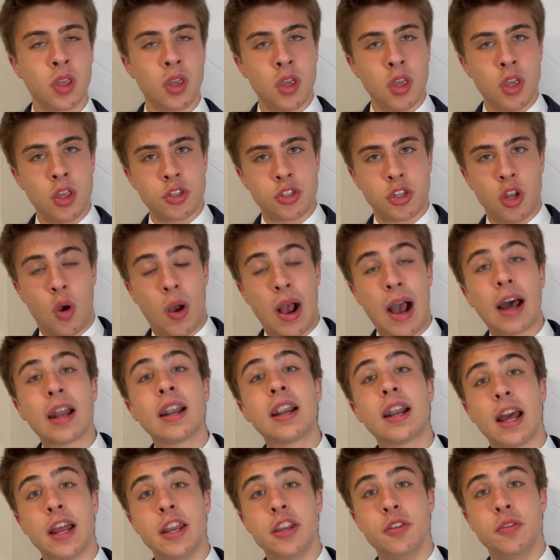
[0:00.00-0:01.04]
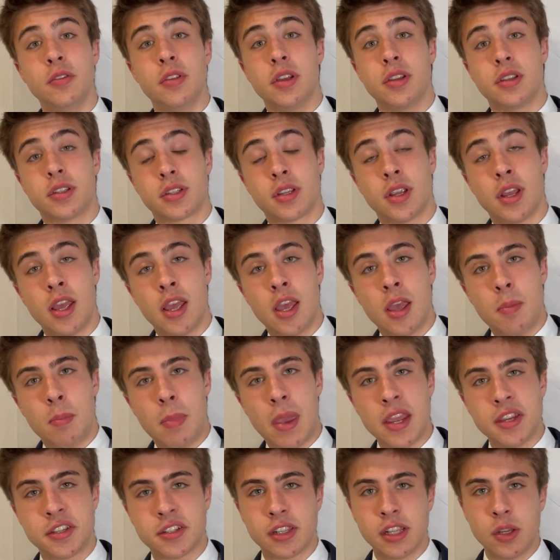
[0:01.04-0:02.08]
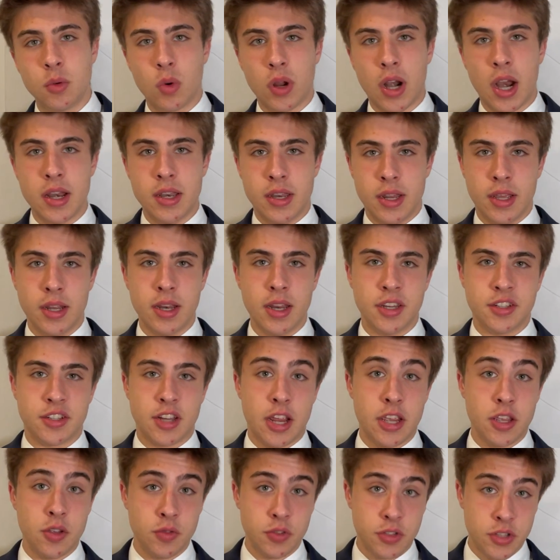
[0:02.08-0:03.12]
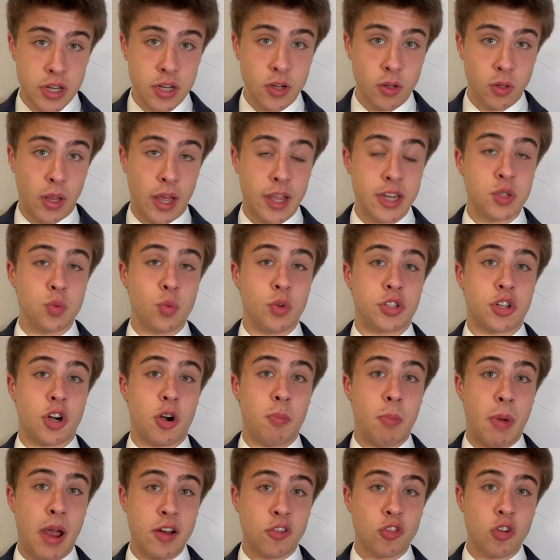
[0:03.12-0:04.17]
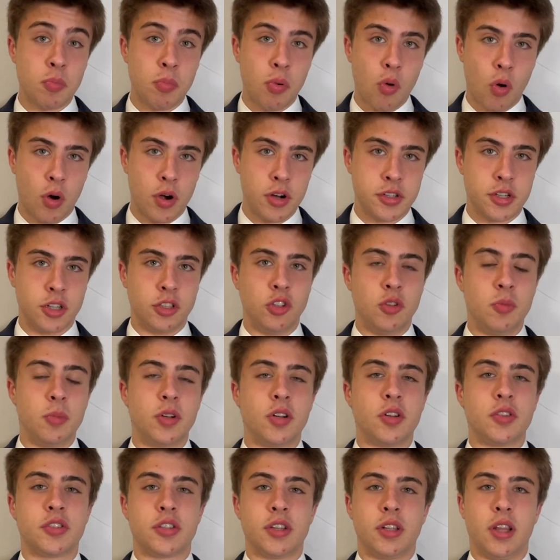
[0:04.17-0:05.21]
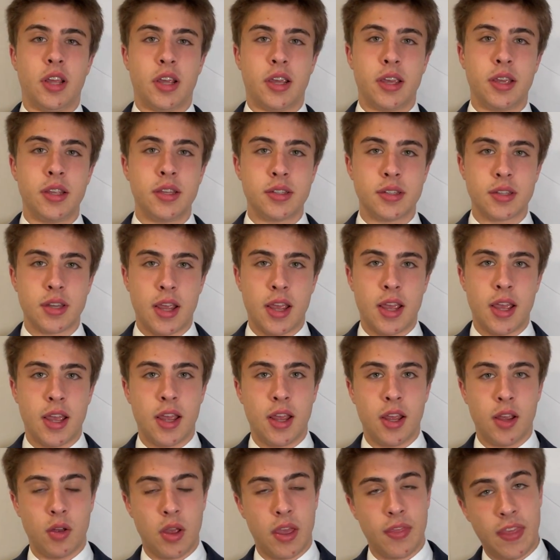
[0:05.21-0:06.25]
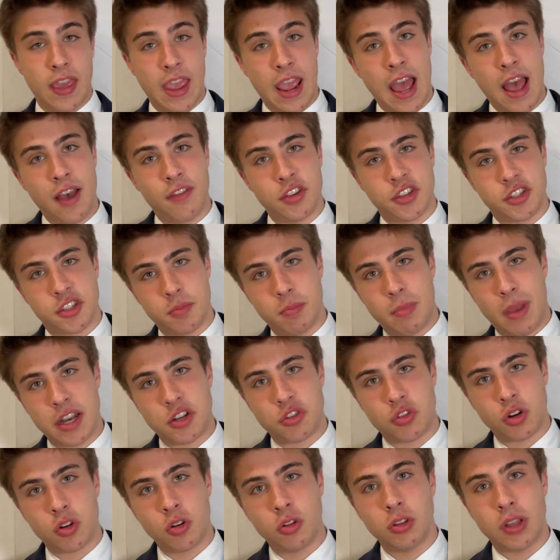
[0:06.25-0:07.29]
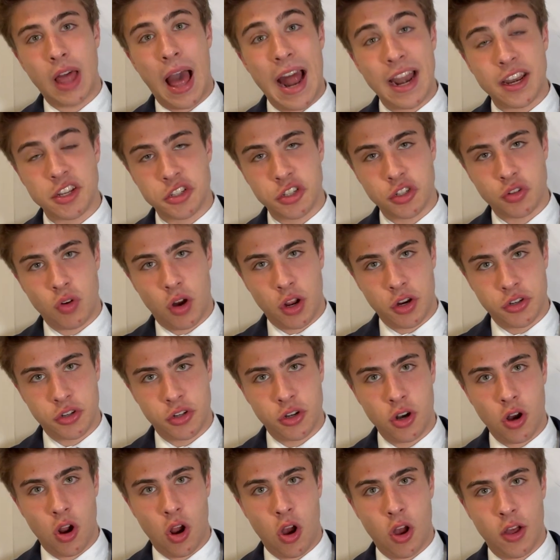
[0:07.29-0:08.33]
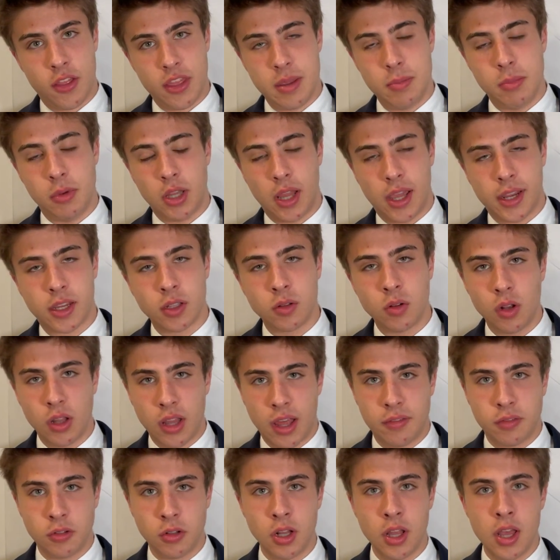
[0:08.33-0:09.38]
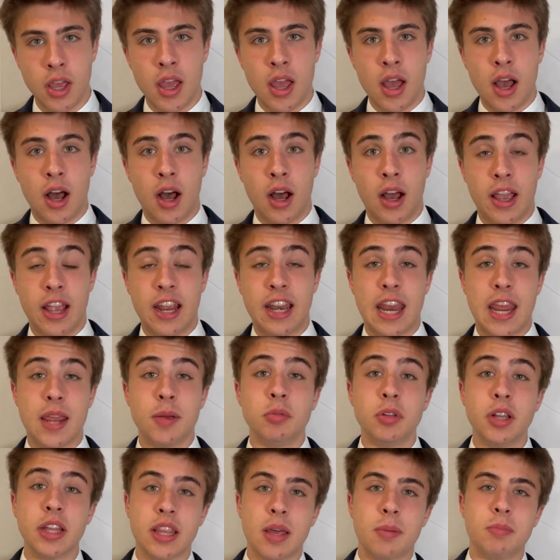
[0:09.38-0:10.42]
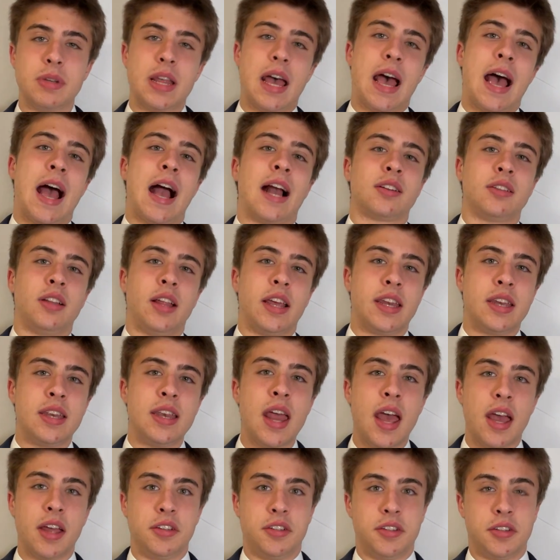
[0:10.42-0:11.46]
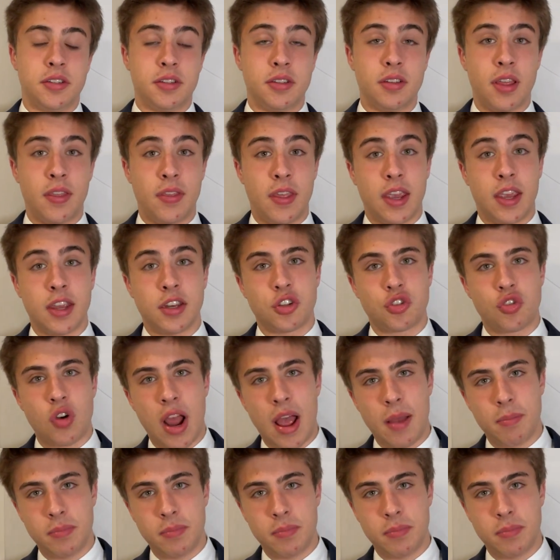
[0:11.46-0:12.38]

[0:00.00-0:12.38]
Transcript: So how did I do this? Basically what I did is I used zeolites, which are microporous aluminosilicates. They have a symmetrical lattice structure on the molecular level, enabling them to act like nets, and they can trap